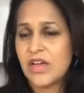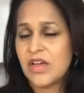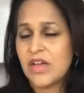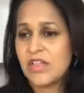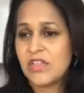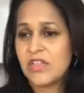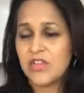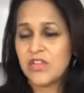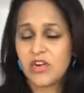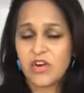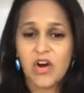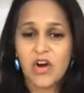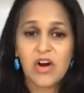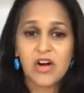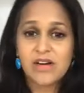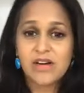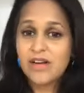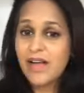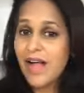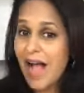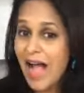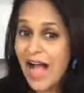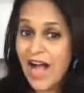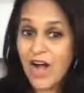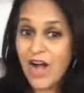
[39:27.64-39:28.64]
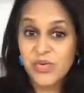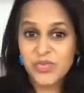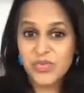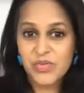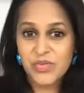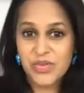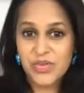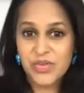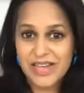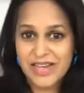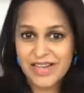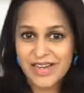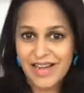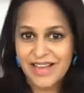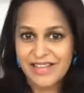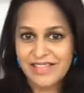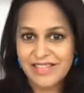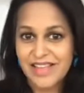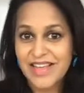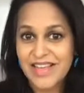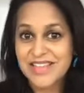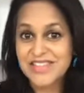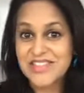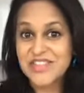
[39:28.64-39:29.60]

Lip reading: There are how to eat guidelines.